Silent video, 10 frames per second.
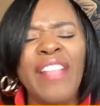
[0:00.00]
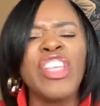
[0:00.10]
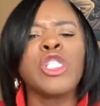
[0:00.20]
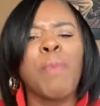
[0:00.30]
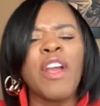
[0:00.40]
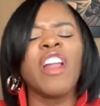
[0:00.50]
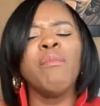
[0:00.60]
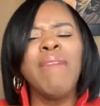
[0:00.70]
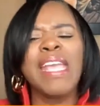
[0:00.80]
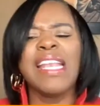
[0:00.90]
in the spirit of
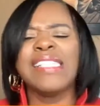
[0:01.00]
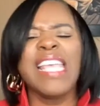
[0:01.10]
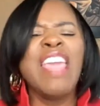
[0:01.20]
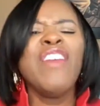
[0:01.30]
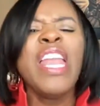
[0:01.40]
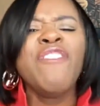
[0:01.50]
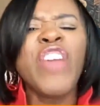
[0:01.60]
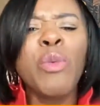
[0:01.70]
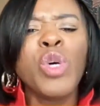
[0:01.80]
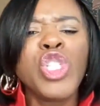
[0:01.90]
meekness, even if
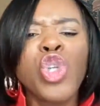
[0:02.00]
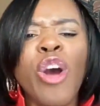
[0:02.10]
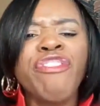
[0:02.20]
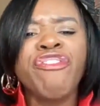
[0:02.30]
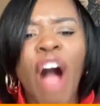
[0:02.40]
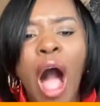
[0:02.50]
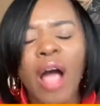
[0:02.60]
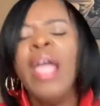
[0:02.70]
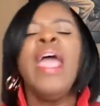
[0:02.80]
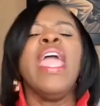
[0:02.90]
it was your fault,
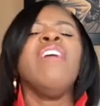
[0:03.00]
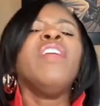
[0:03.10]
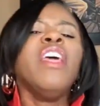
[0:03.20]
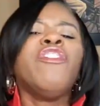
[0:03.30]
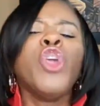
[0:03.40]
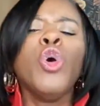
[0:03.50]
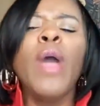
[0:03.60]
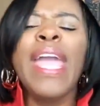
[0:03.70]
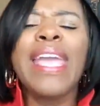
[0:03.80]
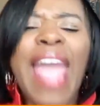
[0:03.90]
even if you
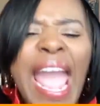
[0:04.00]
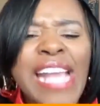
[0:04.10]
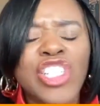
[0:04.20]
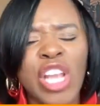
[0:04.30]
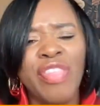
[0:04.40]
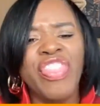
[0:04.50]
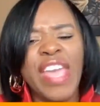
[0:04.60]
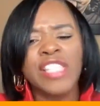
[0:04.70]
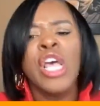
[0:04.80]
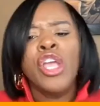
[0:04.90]
engaged in
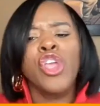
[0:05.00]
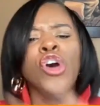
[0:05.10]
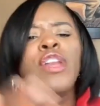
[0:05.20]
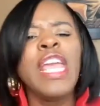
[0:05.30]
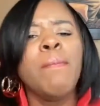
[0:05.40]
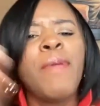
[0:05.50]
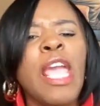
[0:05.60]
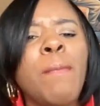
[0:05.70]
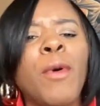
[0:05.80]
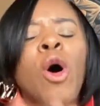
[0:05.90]
things. You need
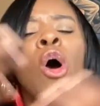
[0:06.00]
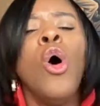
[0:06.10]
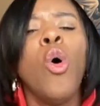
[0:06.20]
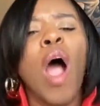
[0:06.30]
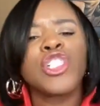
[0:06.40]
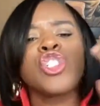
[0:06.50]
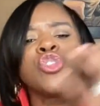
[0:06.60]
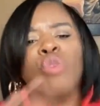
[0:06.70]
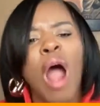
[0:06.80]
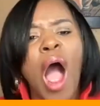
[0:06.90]
people who are
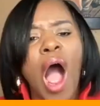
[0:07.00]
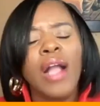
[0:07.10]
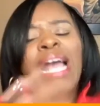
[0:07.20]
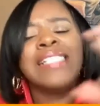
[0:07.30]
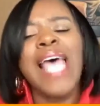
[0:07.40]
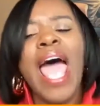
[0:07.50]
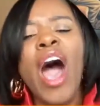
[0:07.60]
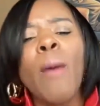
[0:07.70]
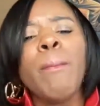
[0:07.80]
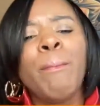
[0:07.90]
strong to
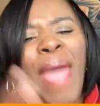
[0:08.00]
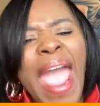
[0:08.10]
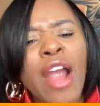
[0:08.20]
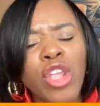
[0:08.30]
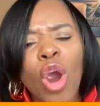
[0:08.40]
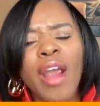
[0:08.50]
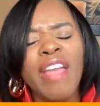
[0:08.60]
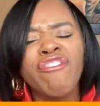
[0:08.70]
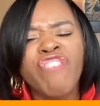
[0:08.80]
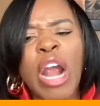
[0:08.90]
help bear your
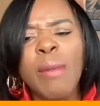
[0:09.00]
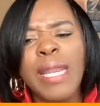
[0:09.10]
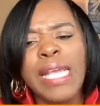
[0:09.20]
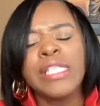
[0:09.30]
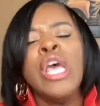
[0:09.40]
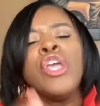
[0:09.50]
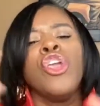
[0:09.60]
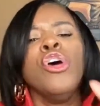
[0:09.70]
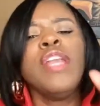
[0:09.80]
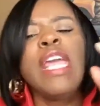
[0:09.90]
infirmities.
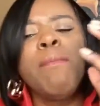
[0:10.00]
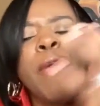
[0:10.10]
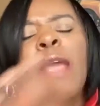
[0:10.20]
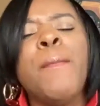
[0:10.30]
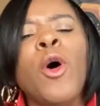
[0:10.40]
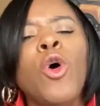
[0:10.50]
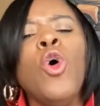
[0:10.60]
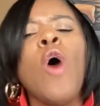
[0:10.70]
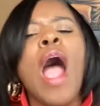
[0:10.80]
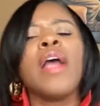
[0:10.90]
You need people
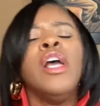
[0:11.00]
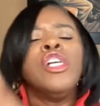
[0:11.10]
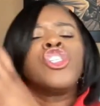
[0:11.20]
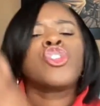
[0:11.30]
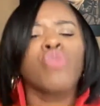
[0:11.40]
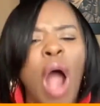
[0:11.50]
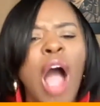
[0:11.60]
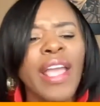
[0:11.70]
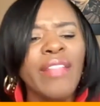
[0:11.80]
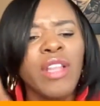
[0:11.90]
who are
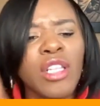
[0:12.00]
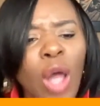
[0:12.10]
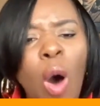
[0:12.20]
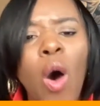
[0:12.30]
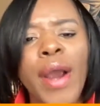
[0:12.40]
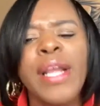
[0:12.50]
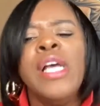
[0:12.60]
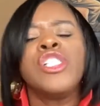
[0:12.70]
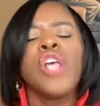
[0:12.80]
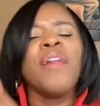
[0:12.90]
strong in the Lord
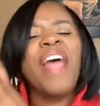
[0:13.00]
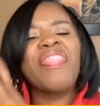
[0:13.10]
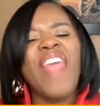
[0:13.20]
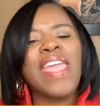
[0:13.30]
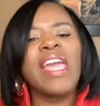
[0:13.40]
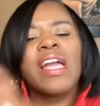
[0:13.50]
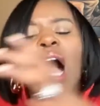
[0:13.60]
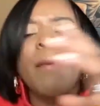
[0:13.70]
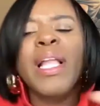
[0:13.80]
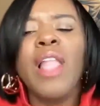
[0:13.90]
so that they can
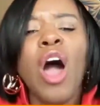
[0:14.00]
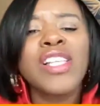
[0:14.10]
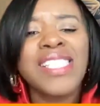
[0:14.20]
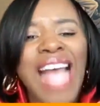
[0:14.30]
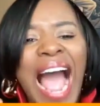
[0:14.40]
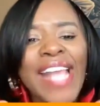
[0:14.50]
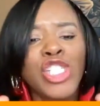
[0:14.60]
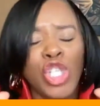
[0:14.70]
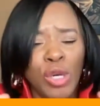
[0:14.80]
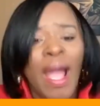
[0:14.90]
come
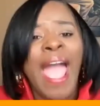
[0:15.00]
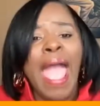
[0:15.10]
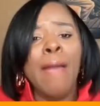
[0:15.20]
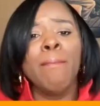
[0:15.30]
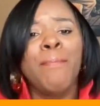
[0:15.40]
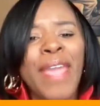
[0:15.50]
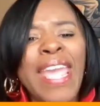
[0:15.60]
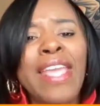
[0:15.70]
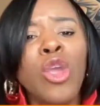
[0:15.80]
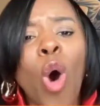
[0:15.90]
alongside you and
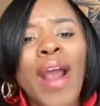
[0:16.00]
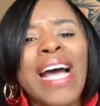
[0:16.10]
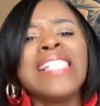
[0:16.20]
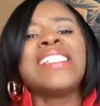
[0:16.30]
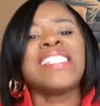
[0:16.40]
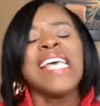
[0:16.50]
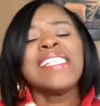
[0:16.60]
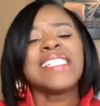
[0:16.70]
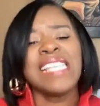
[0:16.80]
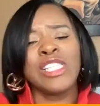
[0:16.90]
be your
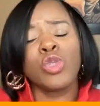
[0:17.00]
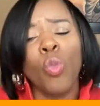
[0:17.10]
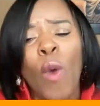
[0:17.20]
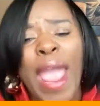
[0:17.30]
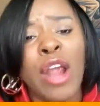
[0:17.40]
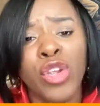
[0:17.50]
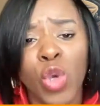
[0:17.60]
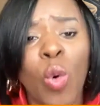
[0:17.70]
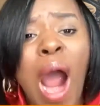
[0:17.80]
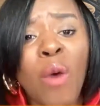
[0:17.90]
assistance where
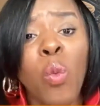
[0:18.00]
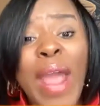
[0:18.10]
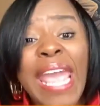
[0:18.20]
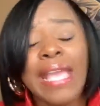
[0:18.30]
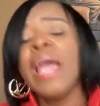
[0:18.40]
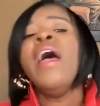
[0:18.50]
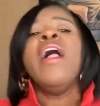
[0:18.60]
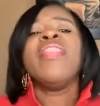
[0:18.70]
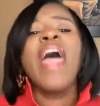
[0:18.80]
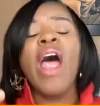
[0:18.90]
you are weak.
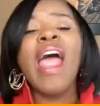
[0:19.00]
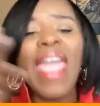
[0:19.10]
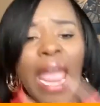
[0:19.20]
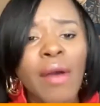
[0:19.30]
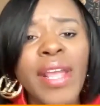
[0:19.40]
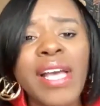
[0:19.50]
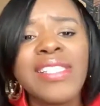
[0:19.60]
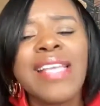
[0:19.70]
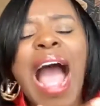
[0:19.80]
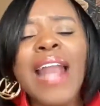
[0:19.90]
There are
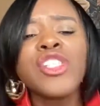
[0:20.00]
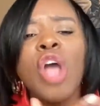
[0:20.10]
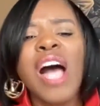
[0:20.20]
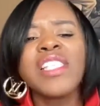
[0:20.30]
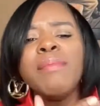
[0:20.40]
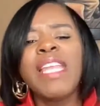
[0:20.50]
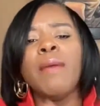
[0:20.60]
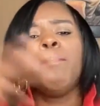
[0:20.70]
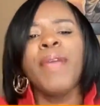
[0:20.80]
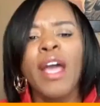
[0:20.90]
areas God is causing me to
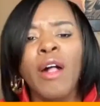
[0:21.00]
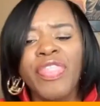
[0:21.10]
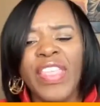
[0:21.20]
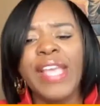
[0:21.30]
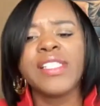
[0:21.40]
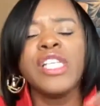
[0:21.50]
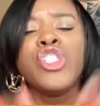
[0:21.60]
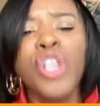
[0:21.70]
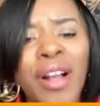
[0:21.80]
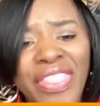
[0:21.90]
build things and
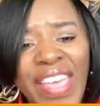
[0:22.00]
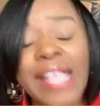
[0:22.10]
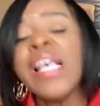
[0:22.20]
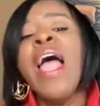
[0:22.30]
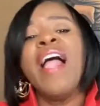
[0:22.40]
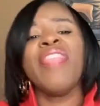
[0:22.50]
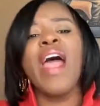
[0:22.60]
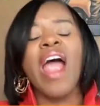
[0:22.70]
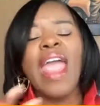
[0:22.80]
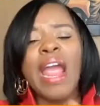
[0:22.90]
do things, and there
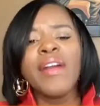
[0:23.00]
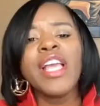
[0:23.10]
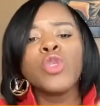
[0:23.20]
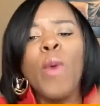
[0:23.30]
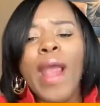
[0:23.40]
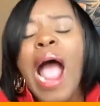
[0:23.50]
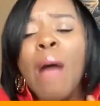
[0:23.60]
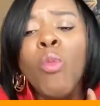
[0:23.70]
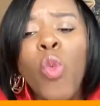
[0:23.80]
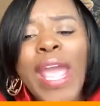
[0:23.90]
are areas where
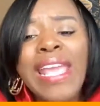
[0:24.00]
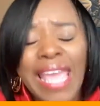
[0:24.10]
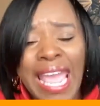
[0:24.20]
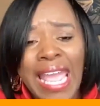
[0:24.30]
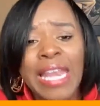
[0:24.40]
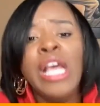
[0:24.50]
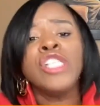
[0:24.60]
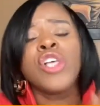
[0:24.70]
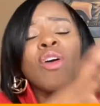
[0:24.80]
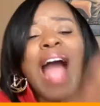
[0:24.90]
I'm weak in.
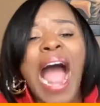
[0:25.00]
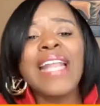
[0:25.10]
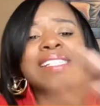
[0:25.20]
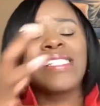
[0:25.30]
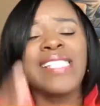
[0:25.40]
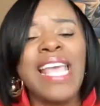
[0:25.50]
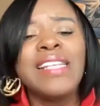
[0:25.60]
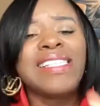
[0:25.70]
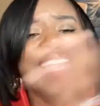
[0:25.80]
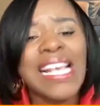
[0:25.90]
So God has sent
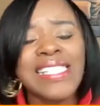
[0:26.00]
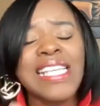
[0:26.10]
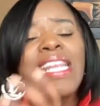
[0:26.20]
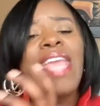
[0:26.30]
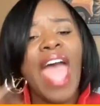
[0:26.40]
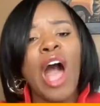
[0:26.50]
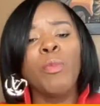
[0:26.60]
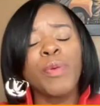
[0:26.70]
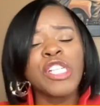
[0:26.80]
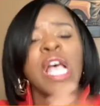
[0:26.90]
destiny
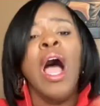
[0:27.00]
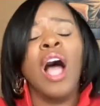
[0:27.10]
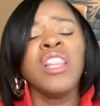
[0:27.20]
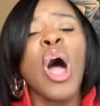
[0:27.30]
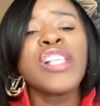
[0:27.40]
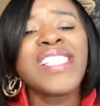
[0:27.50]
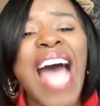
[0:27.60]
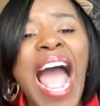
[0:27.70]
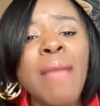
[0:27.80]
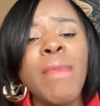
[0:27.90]
helpers
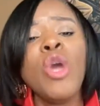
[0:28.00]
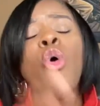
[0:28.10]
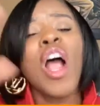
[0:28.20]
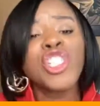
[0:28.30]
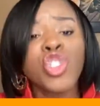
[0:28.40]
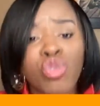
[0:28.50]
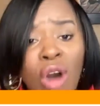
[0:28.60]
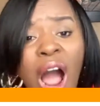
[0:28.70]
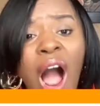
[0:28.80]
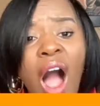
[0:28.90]
alongside me who are
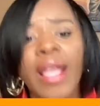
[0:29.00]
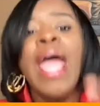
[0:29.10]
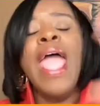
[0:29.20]
strong